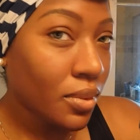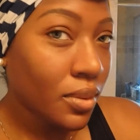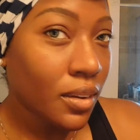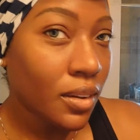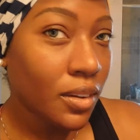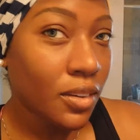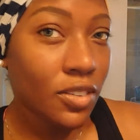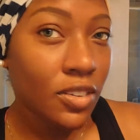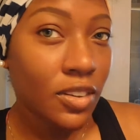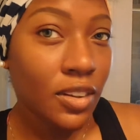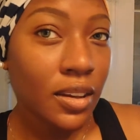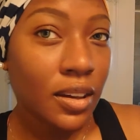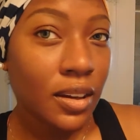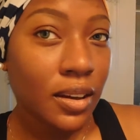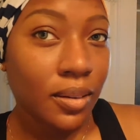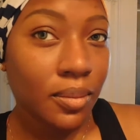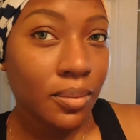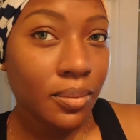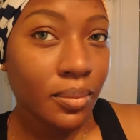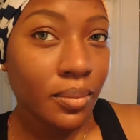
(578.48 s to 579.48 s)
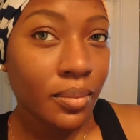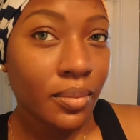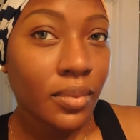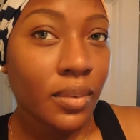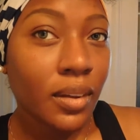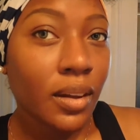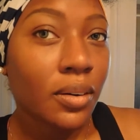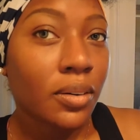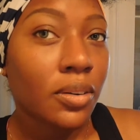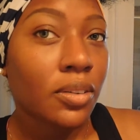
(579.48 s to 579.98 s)
You see that?
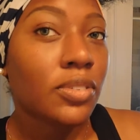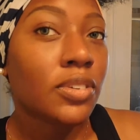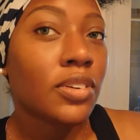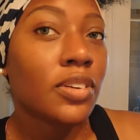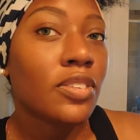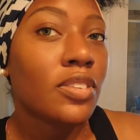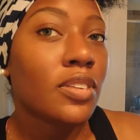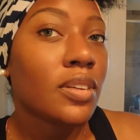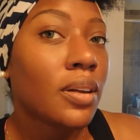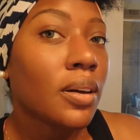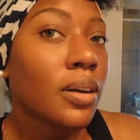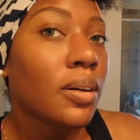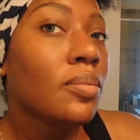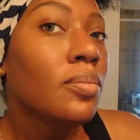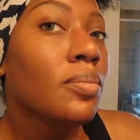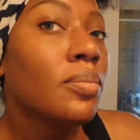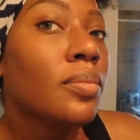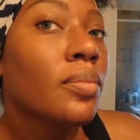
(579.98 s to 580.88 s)
I don't know if you can see that.